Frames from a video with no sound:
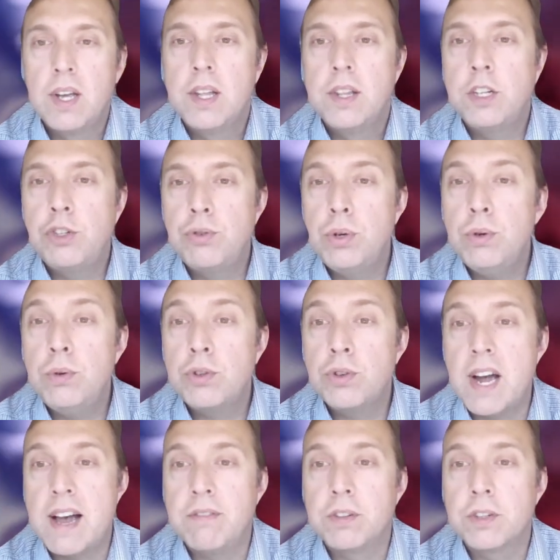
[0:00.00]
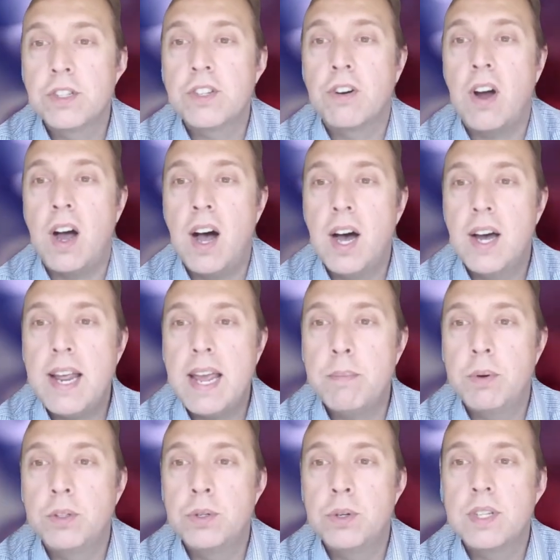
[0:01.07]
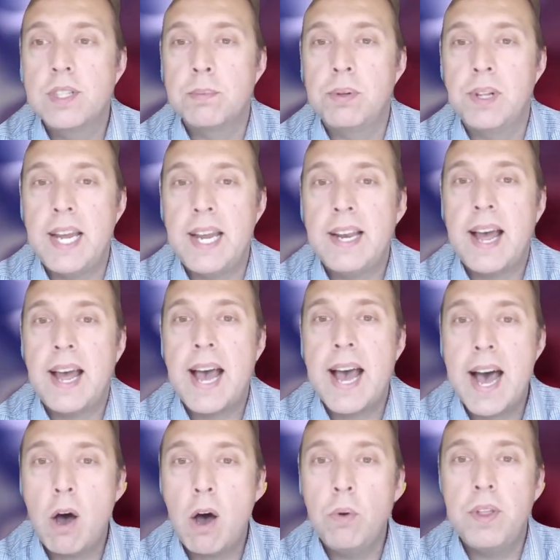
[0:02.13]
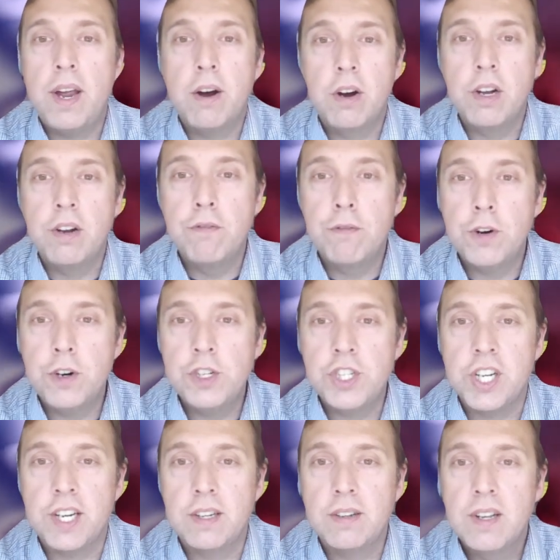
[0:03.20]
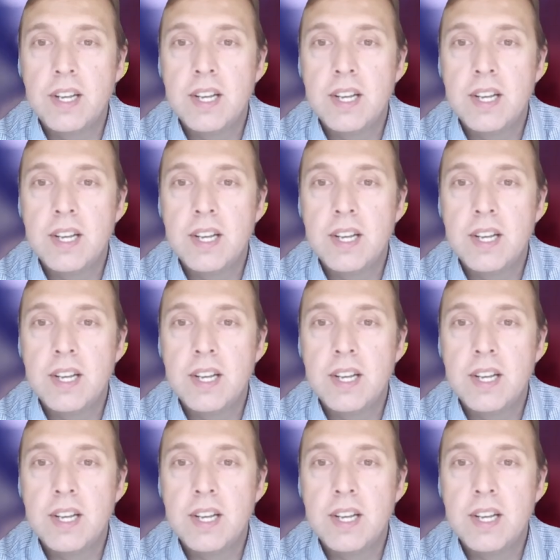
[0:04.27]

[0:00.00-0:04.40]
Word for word: The two travelers are unable to explain how they are converging